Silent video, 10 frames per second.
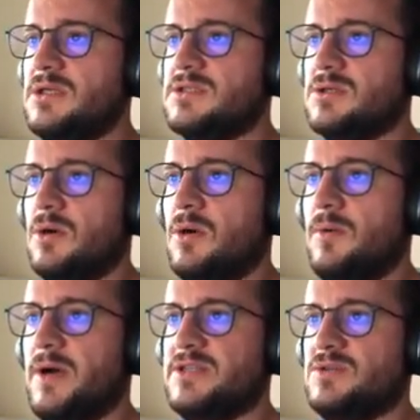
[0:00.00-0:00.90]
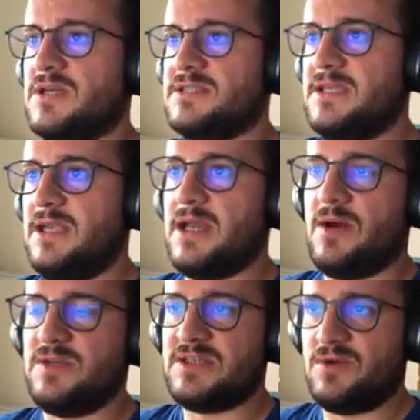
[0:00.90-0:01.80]
So as you can see
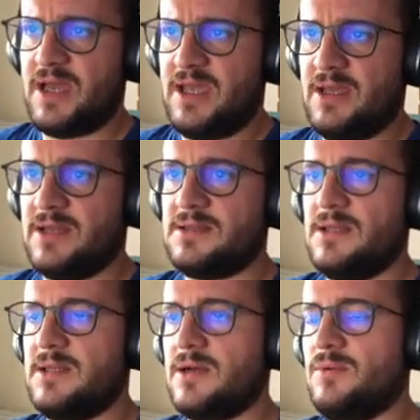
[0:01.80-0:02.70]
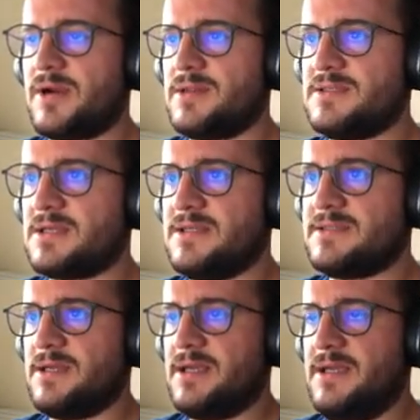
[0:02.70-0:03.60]
now it's gray until the Kubernetes
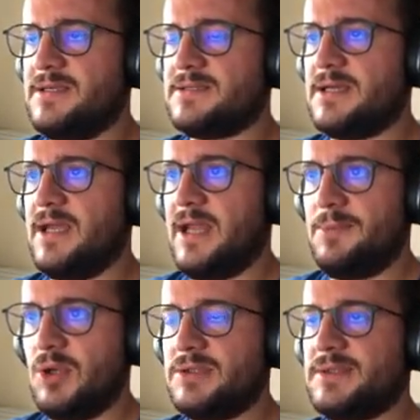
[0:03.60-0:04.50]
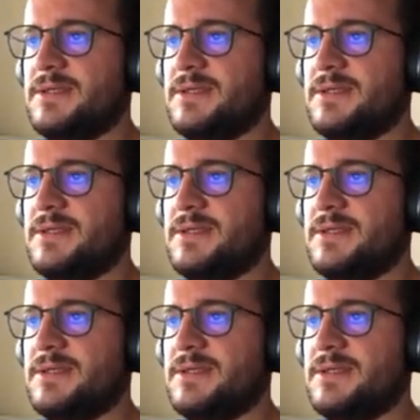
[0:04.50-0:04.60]
cluster is enabled